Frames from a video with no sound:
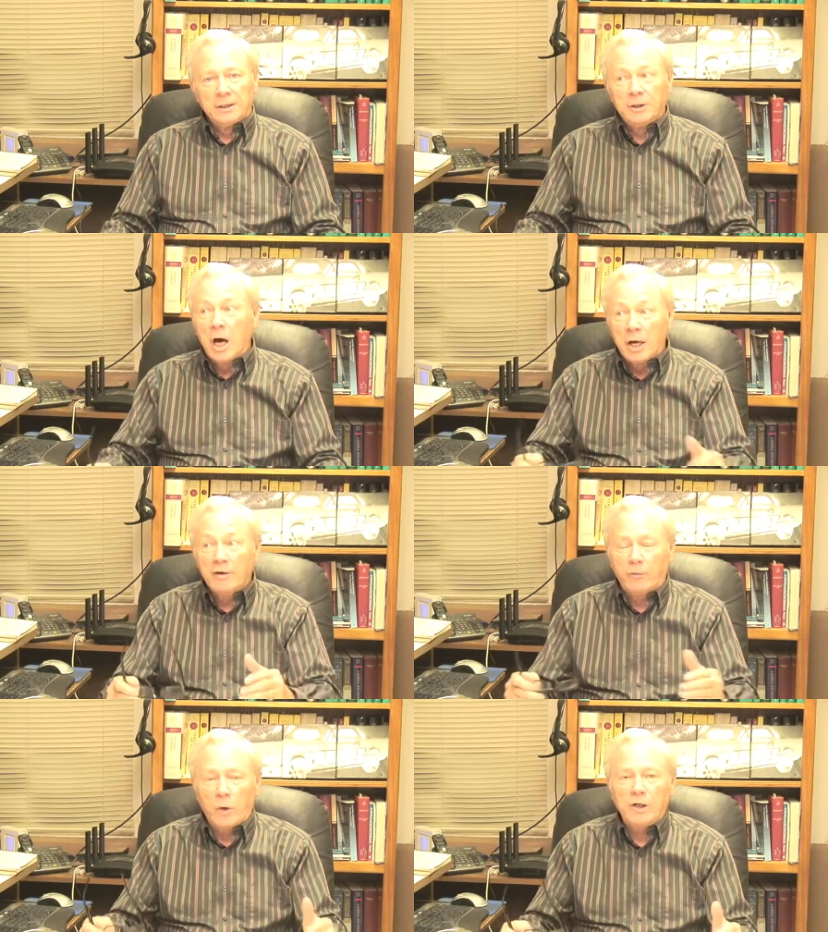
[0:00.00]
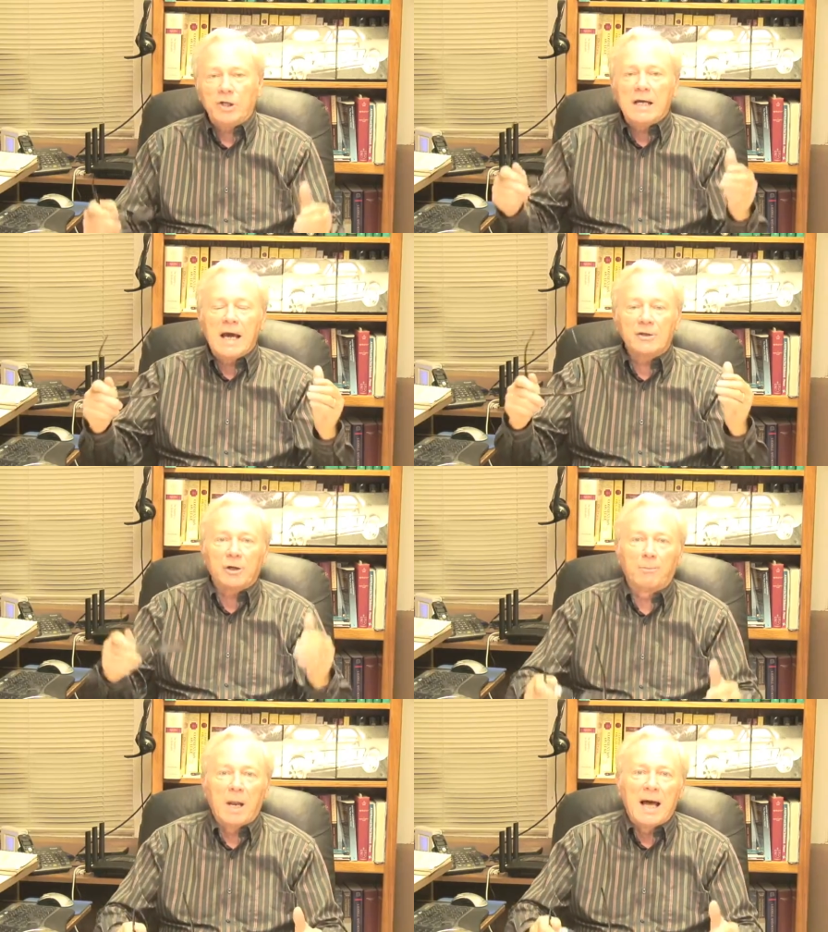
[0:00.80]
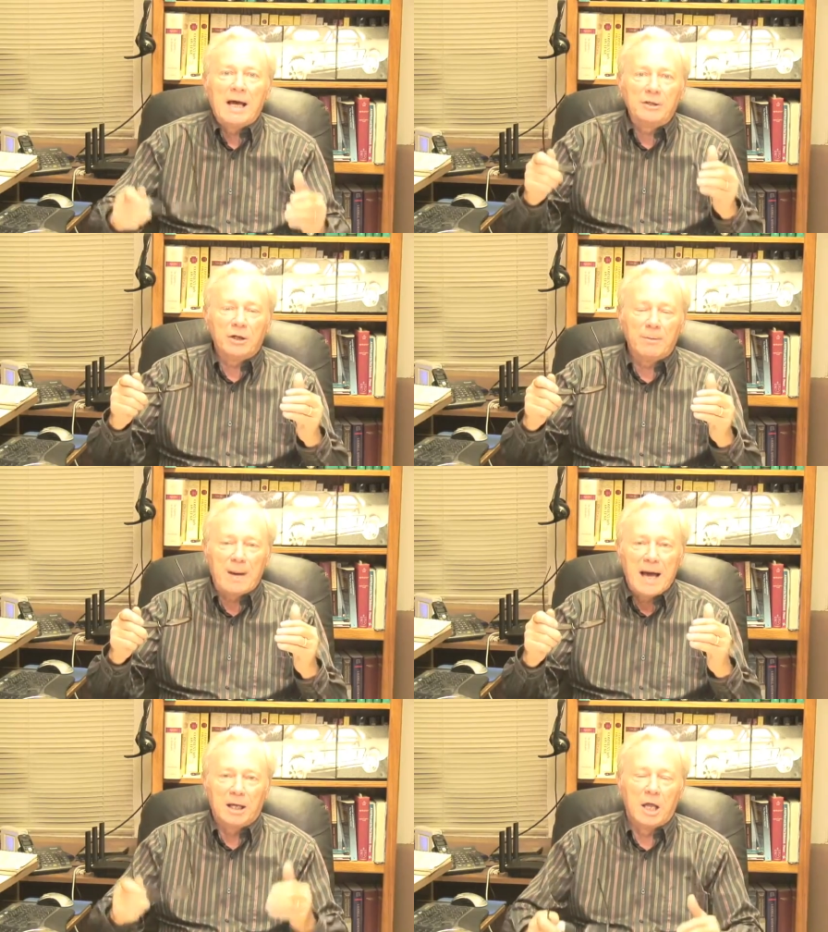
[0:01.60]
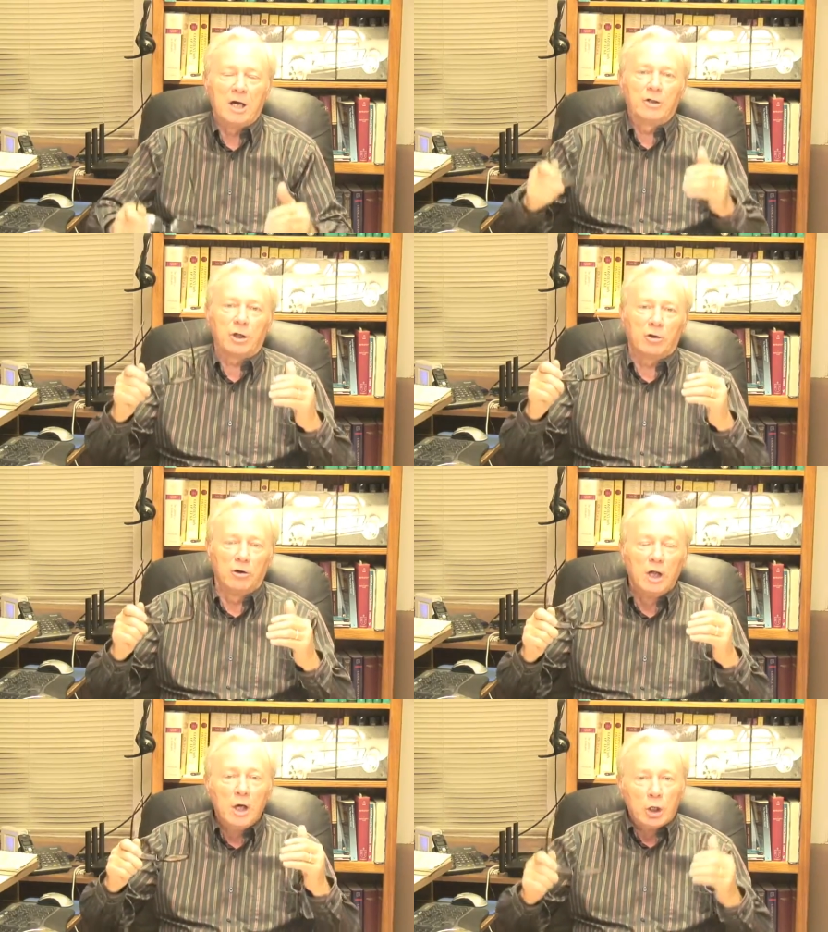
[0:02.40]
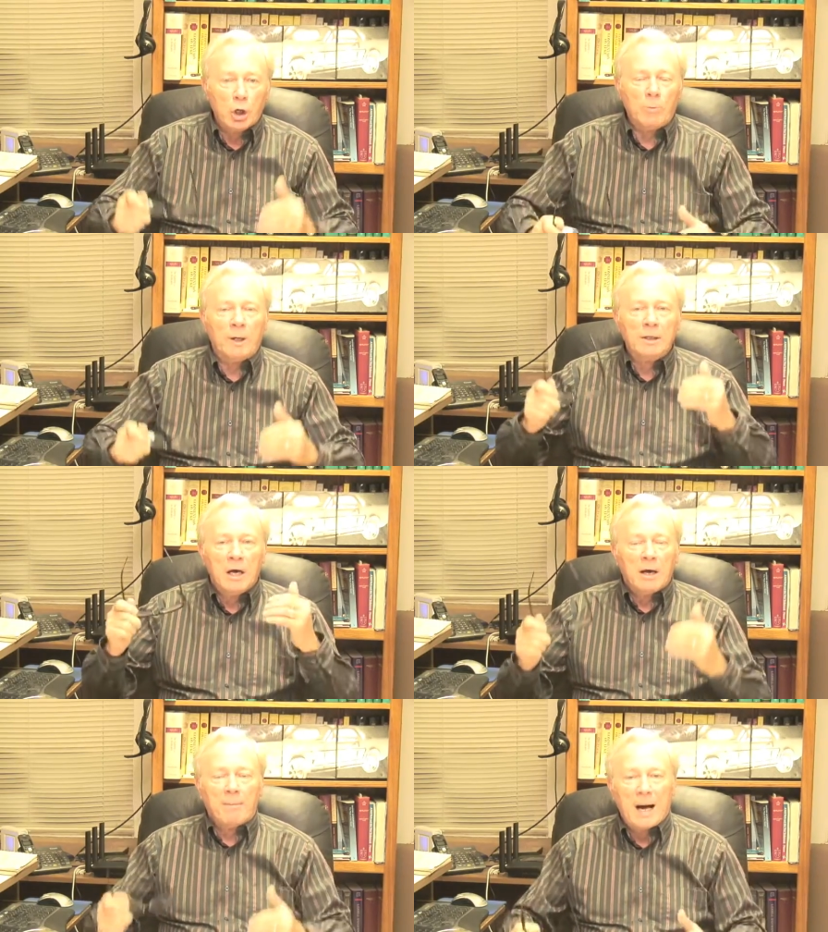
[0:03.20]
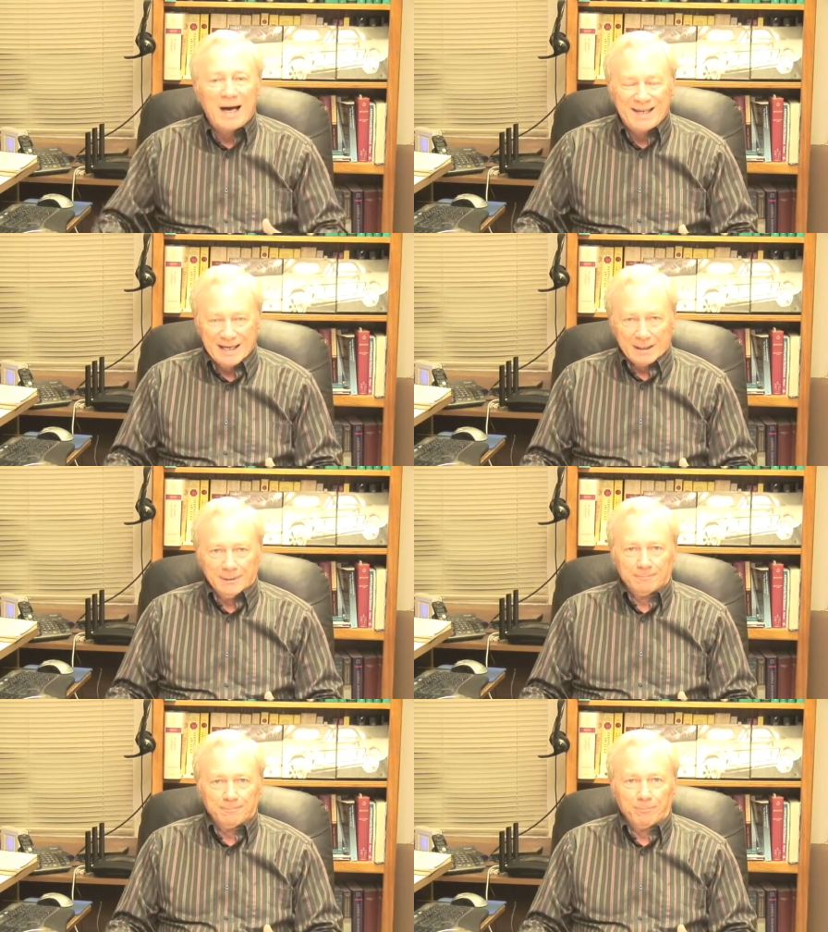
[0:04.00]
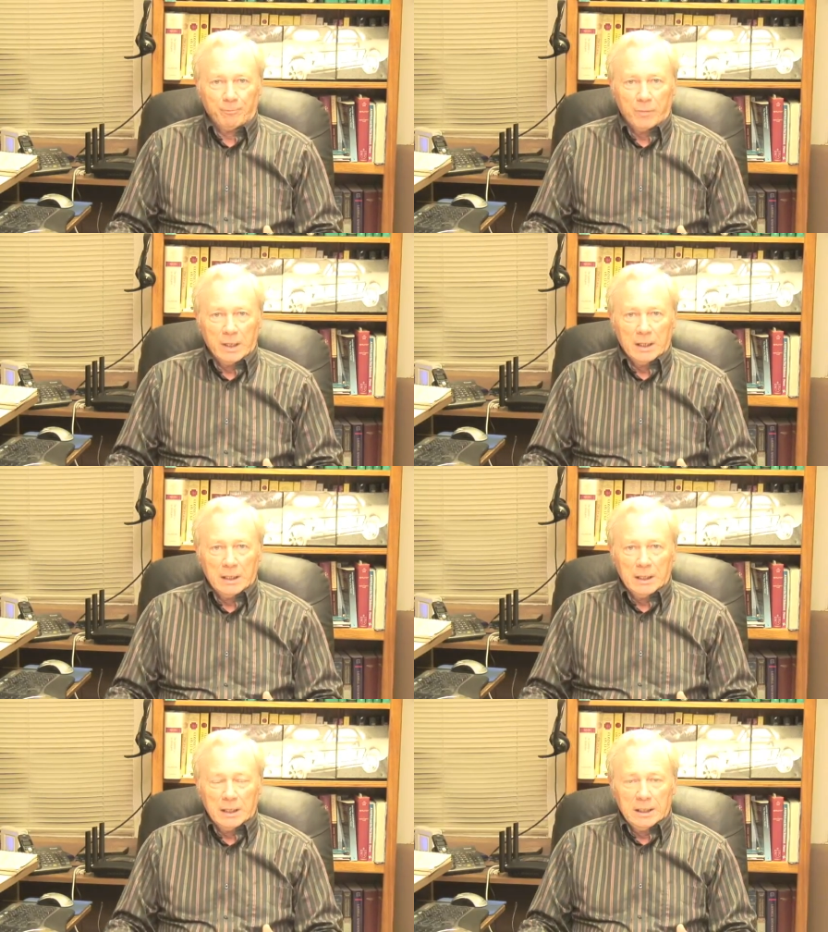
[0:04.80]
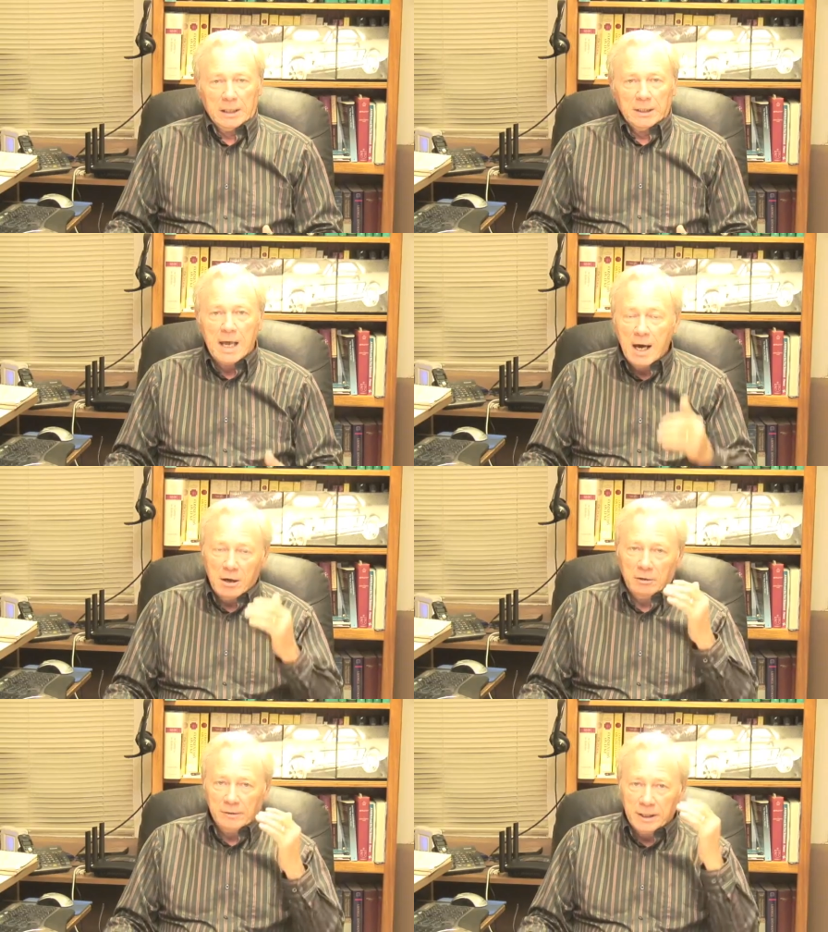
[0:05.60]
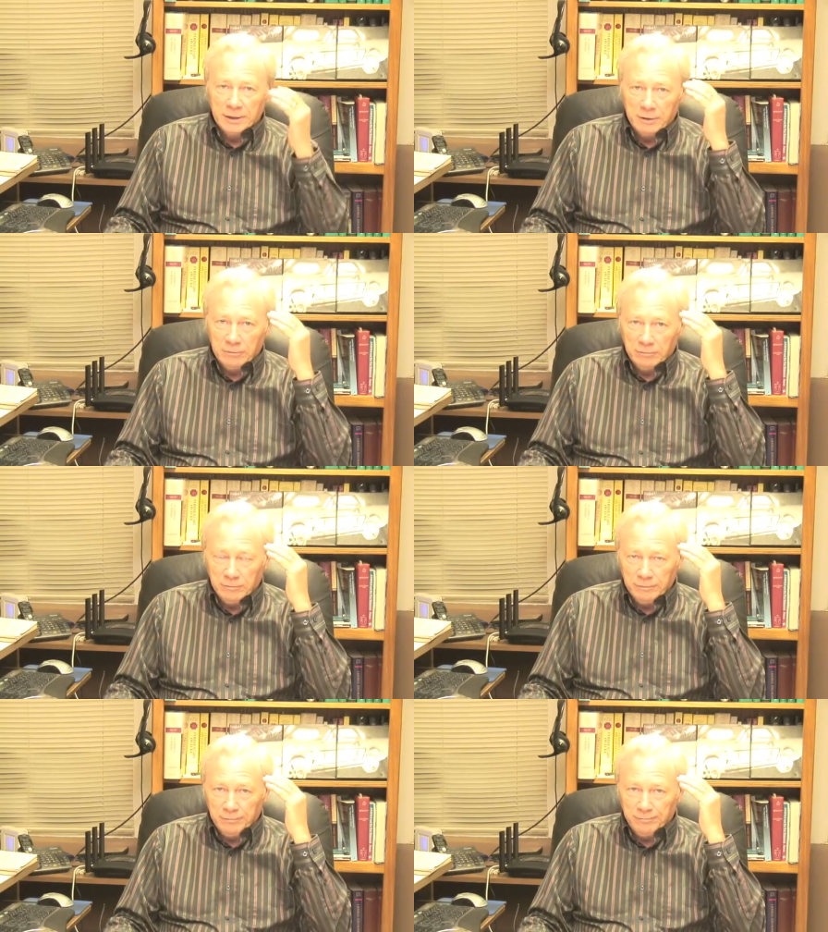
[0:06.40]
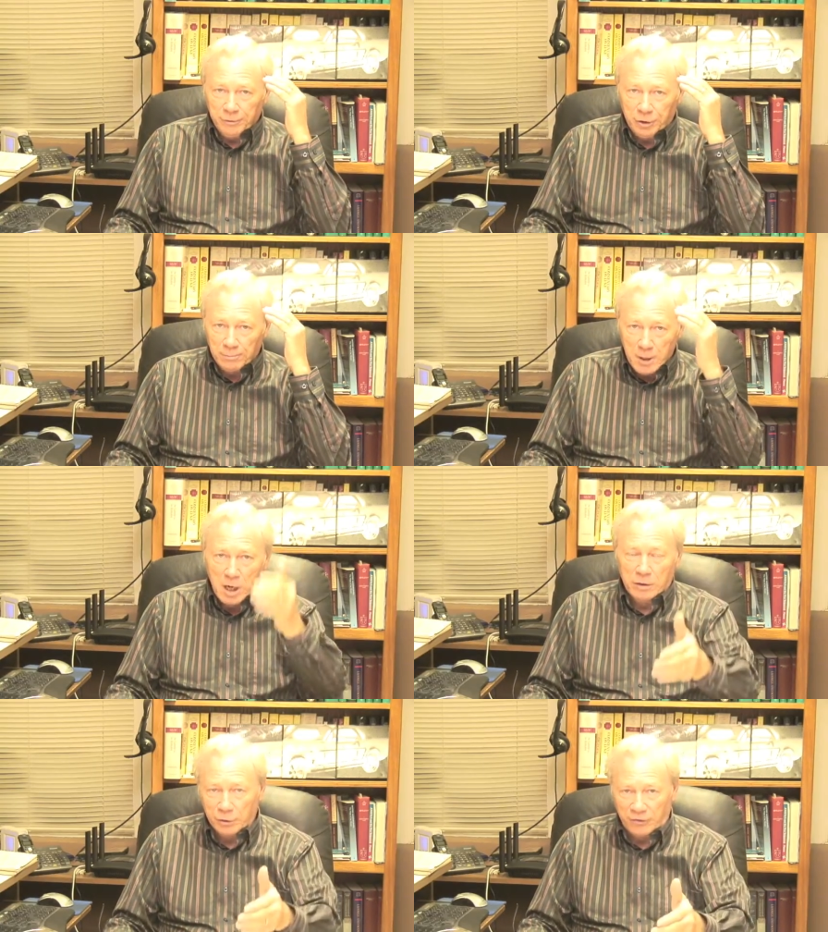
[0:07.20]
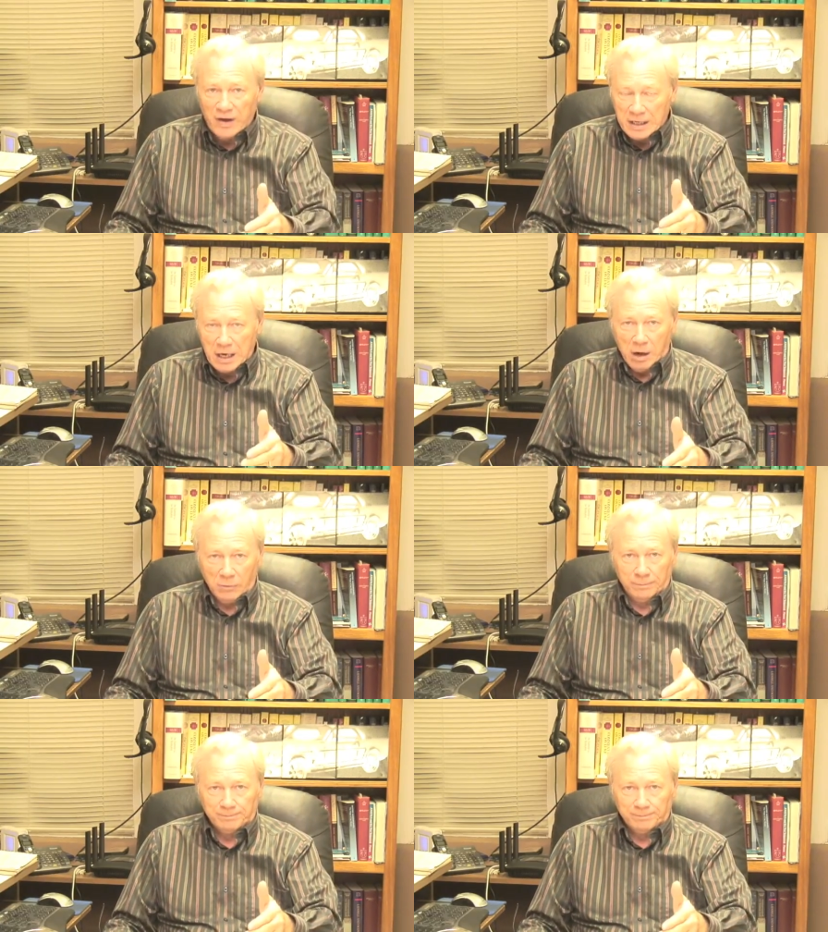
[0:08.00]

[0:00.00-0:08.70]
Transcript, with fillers: none of which he has applied to the biological human body. Now, in tomorrow's video,